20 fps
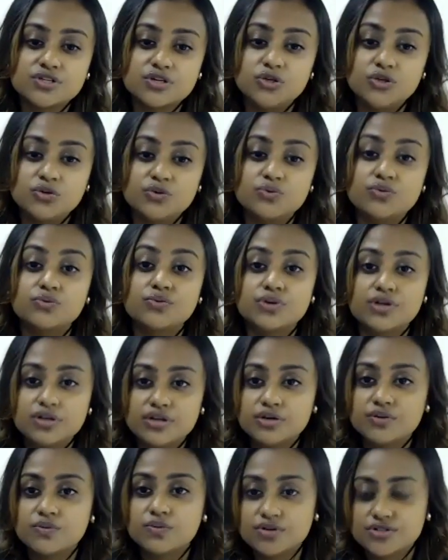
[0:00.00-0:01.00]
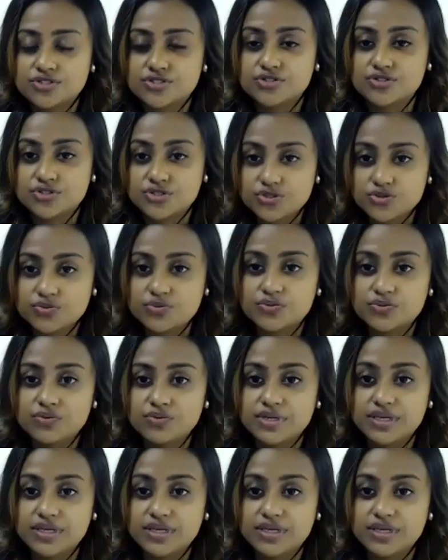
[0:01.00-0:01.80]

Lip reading: you really want to do,